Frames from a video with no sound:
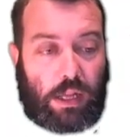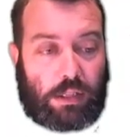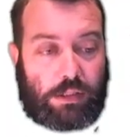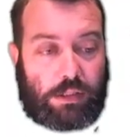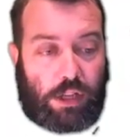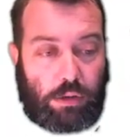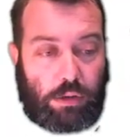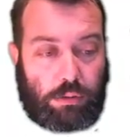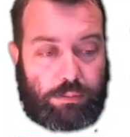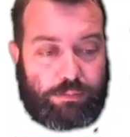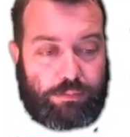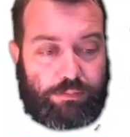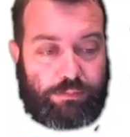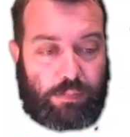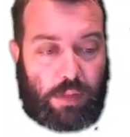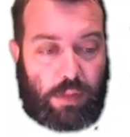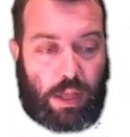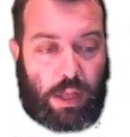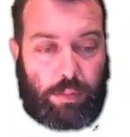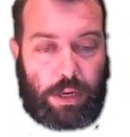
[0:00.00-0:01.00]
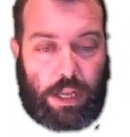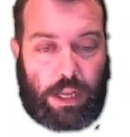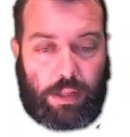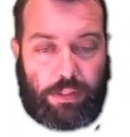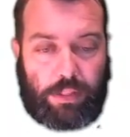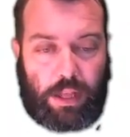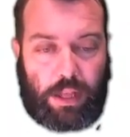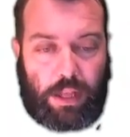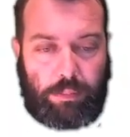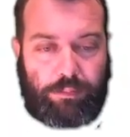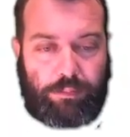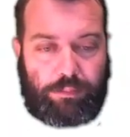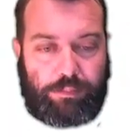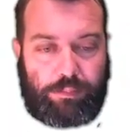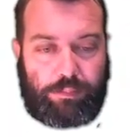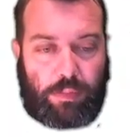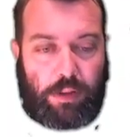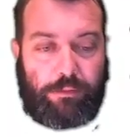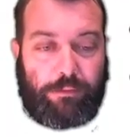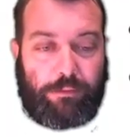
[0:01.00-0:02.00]
So, how many are there?
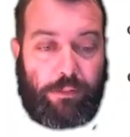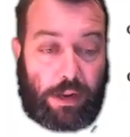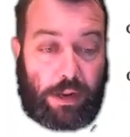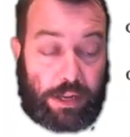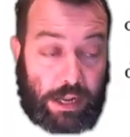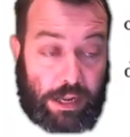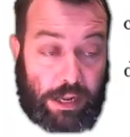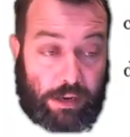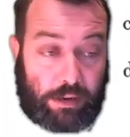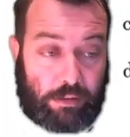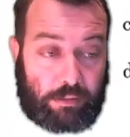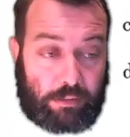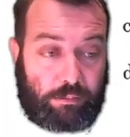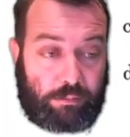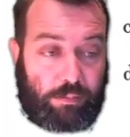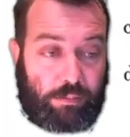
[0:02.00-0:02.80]
Again,